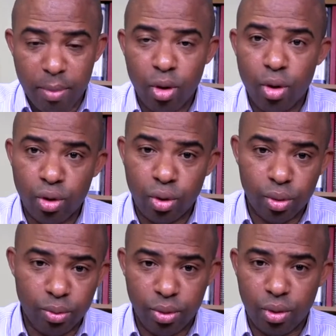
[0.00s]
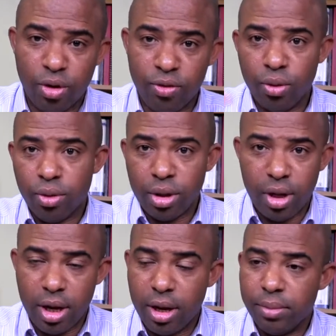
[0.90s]
I'm not going to sort of, you know,
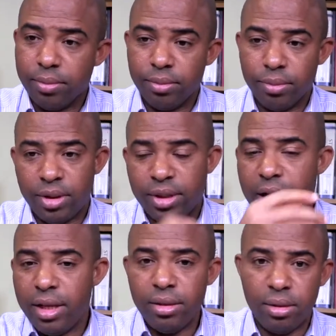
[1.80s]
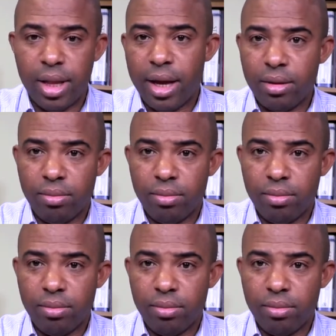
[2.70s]
um, send like,